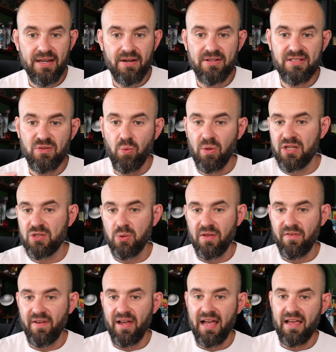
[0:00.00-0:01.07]
There is the 1 in
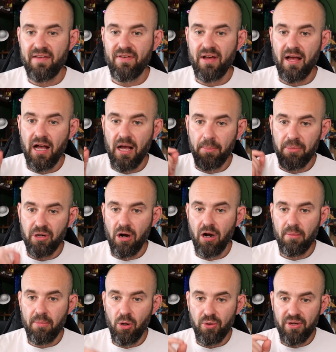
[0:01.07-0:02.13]
25 um,
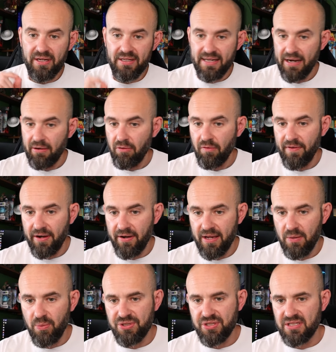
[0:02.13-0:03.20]
Carmen Carnero
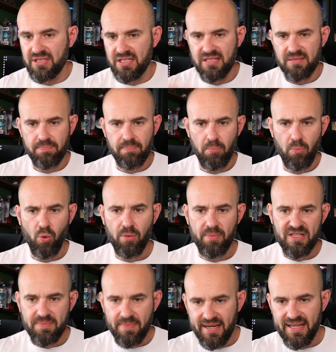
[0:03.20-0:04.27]
variant, which is more
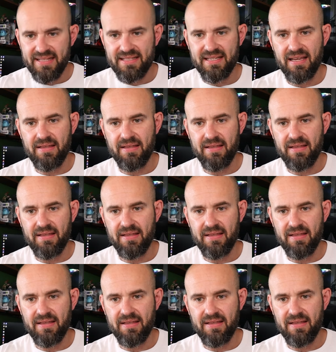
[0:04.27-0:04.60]
Miss Minutes.